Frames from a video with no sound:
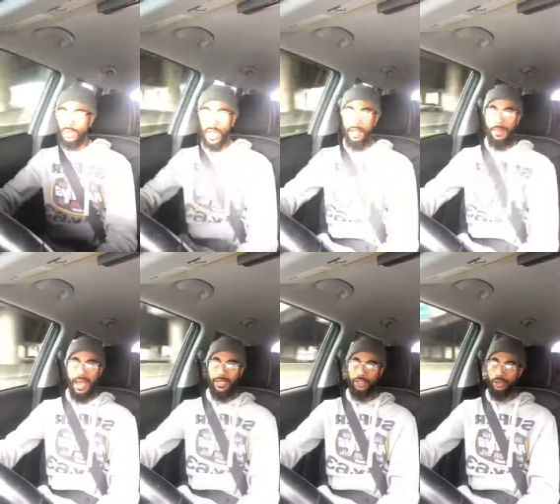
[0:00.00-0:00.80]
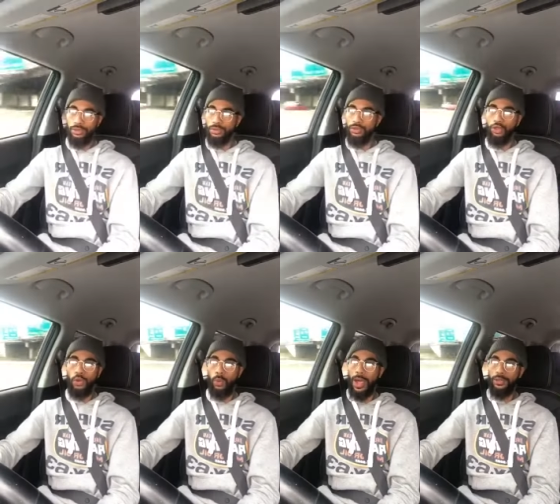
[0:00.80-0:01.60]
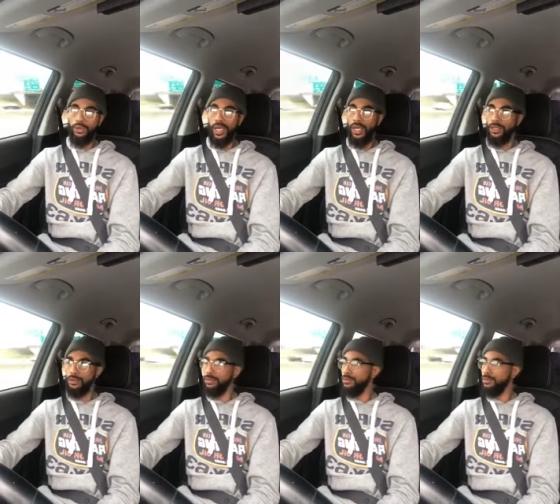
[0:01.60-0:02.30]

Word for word: I ain't mad at you. Do it while you can.